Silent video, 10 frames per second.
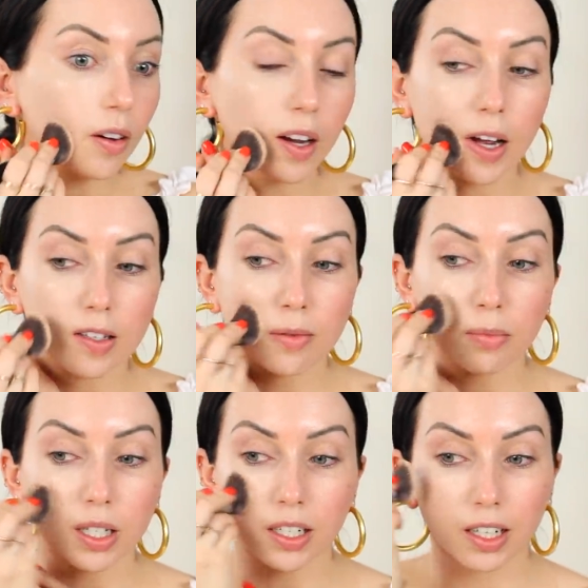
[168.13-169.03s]
okay, as
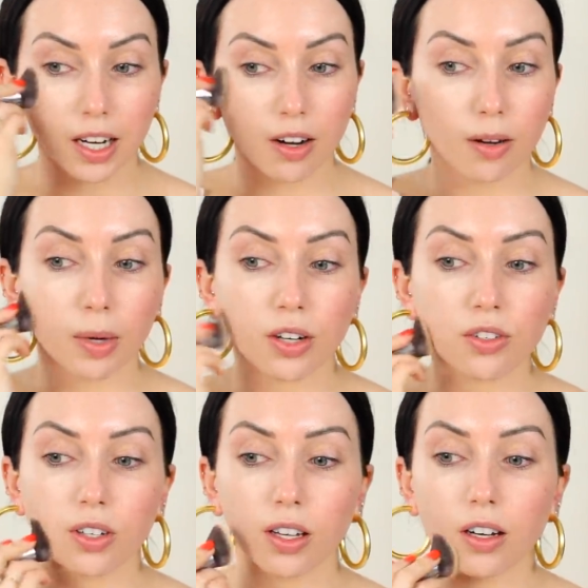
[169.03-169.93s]
I'm blending it out, I'm
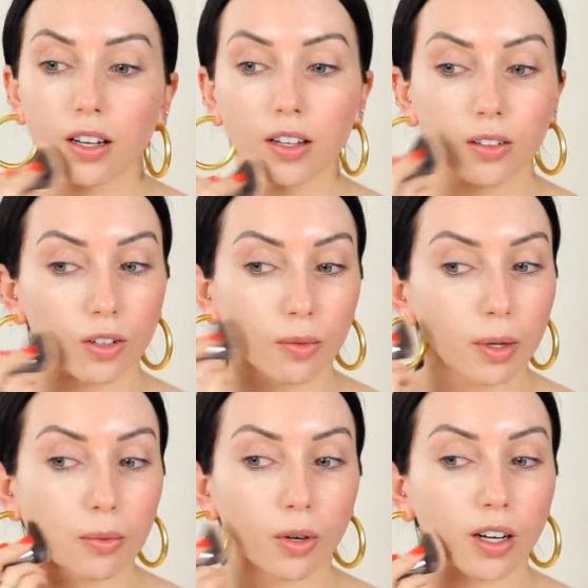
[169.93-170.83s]
actually getting a little
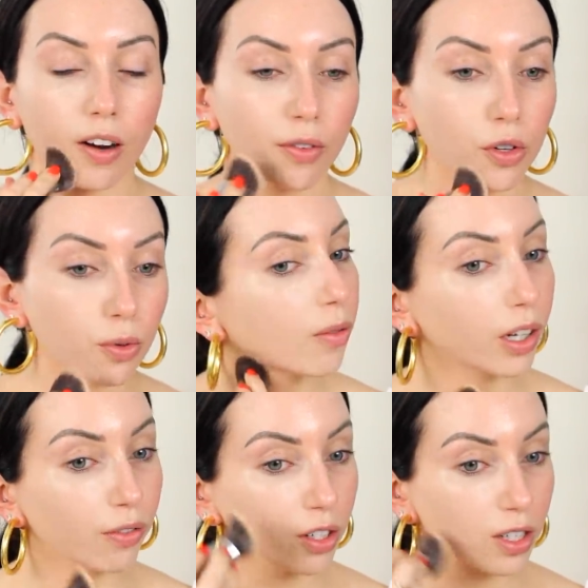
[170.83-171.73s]
bit more coverage. When
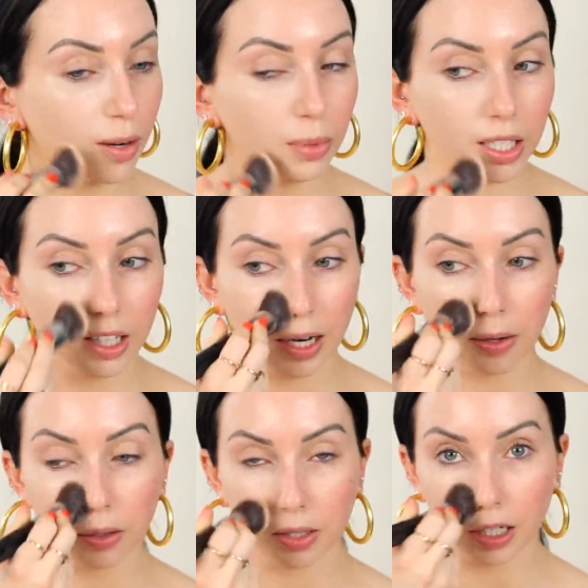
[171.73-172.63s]
I first started blending it
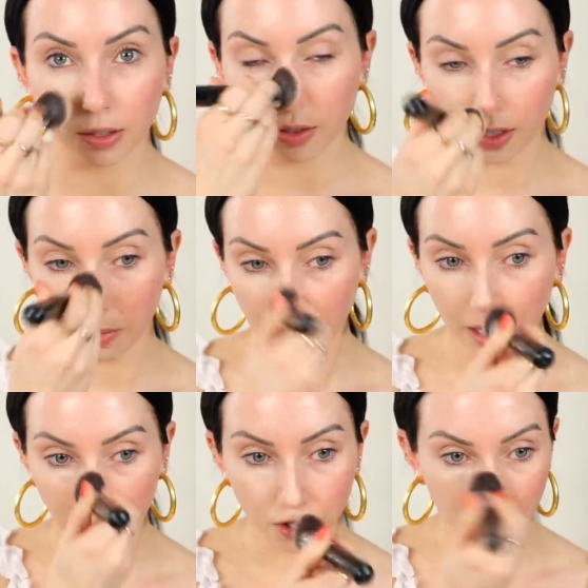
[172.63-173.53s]
out, it looked like it was going to be
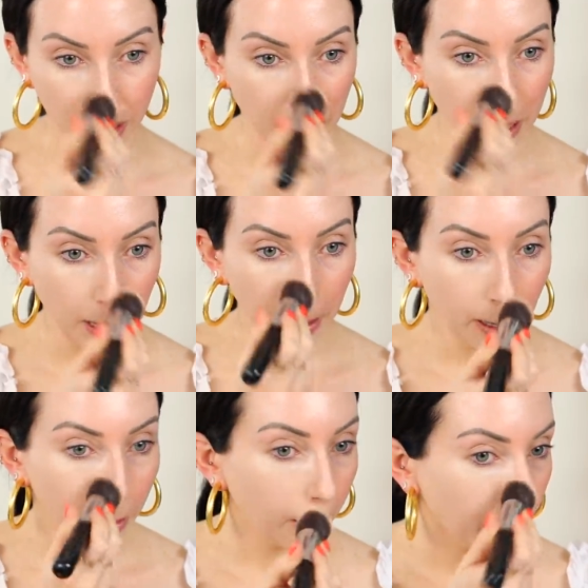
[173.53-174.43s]
kind of sheer.
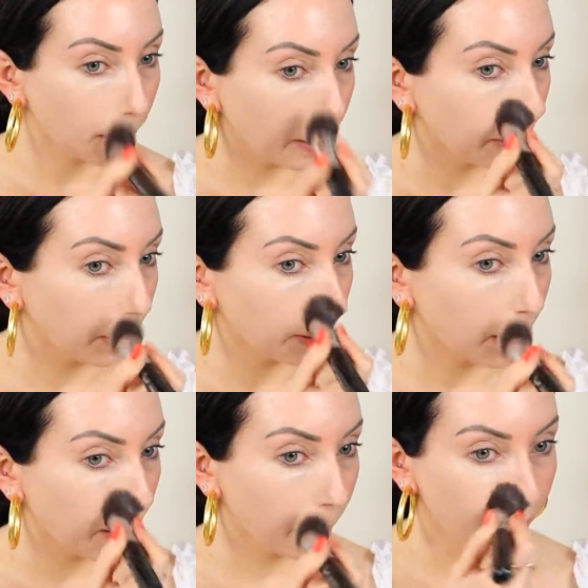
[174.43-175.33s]
And
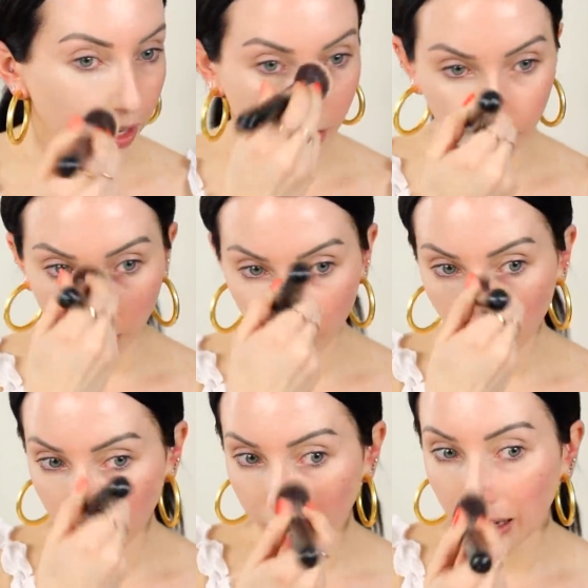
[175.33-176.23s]
now, as I'm like
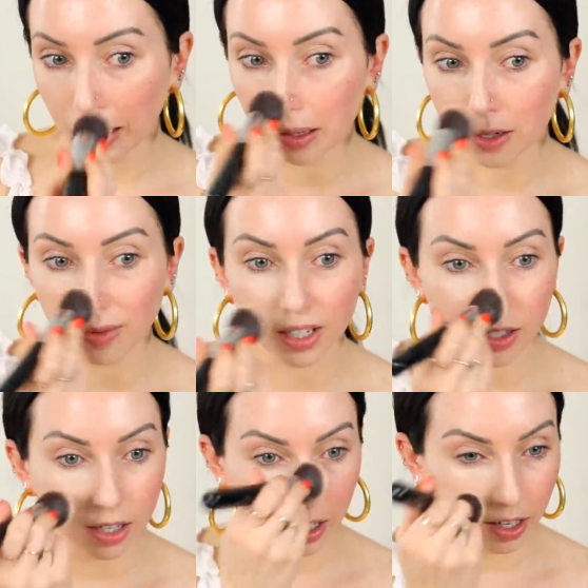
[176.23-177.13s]
working it into my
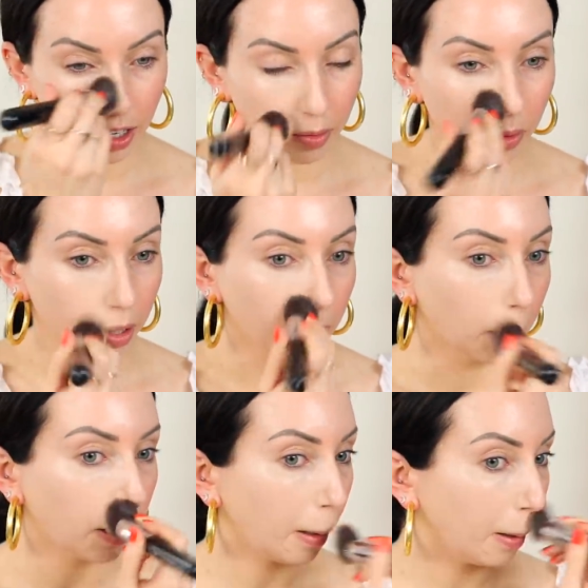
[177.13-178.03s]
skin, I am
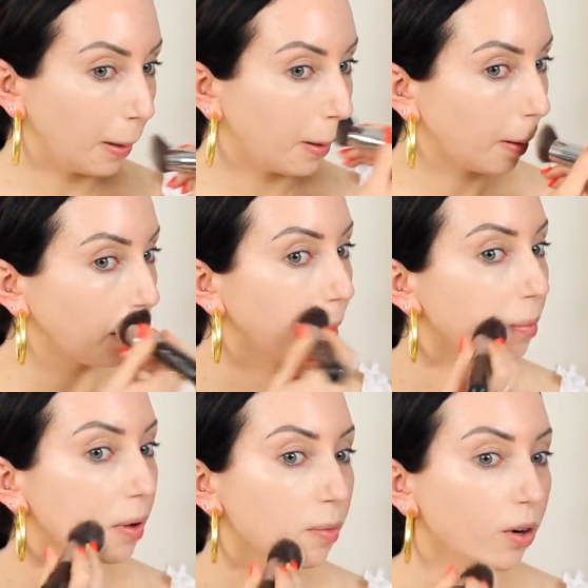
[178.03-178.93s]
getting a
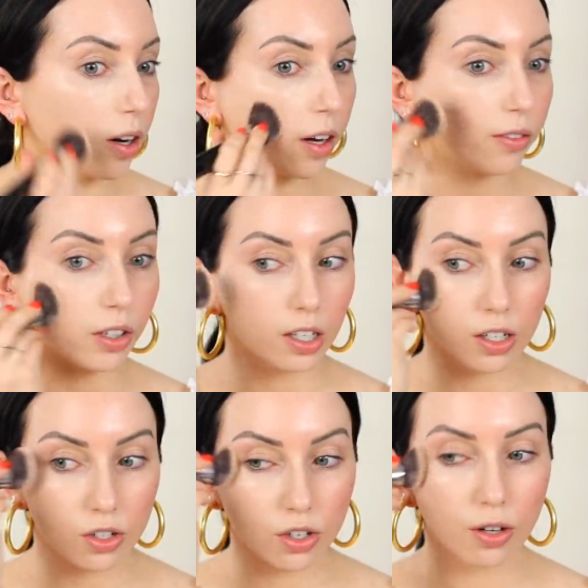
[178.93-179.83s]
bit more
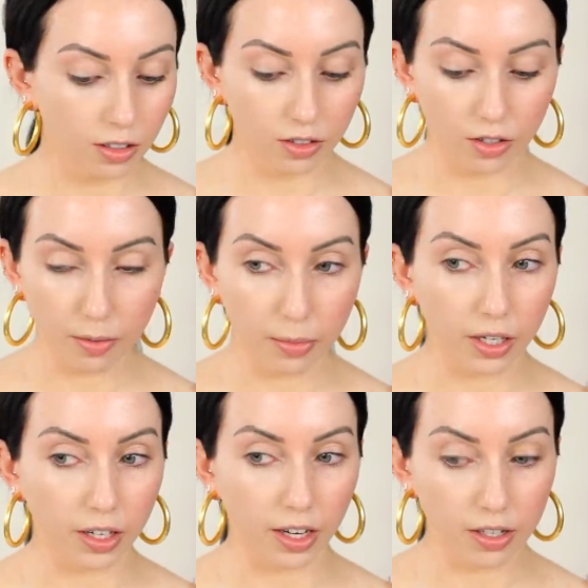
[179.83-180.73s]
coverage. It's looking
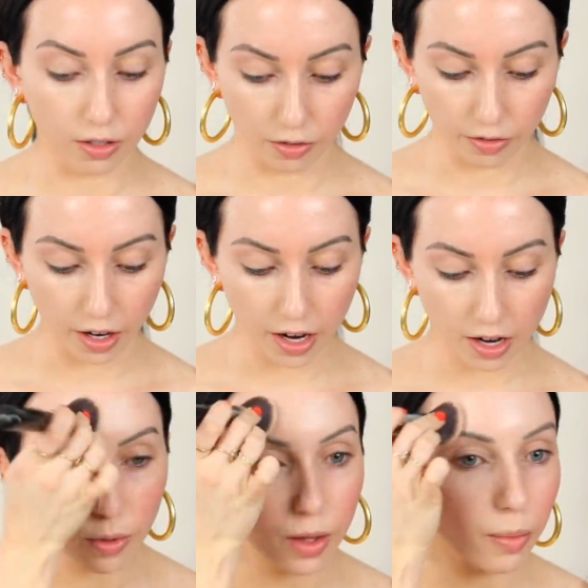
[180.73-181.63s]
pretty nice so far.
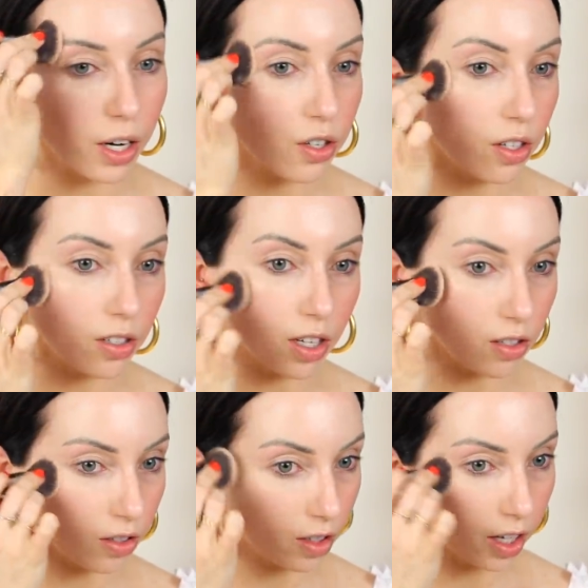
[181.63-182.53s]
With a brush, this does
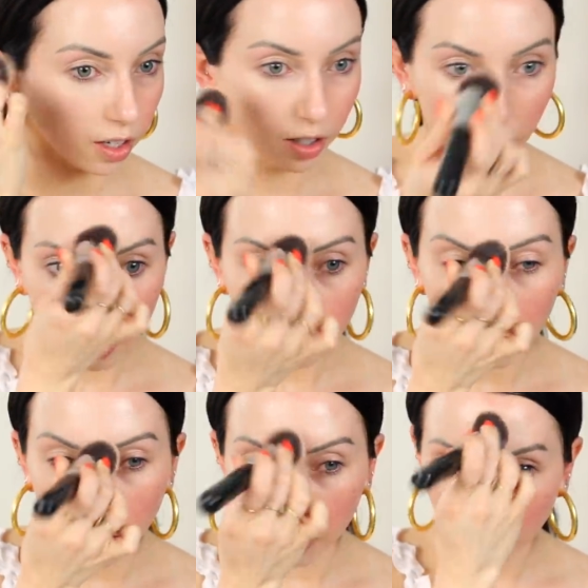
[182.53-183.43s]
look like
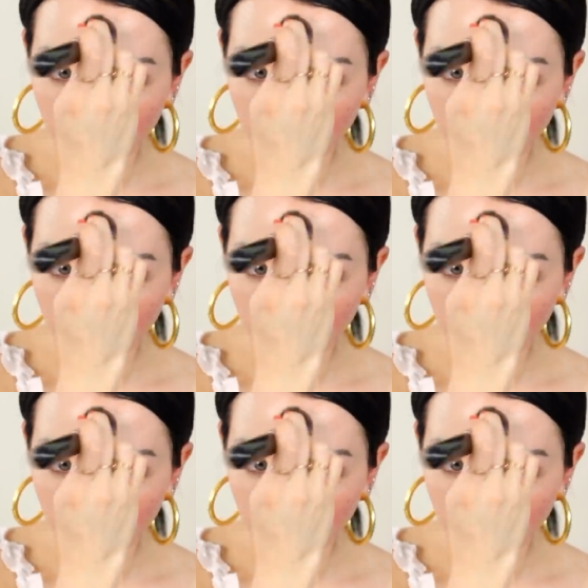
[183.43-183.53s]
medium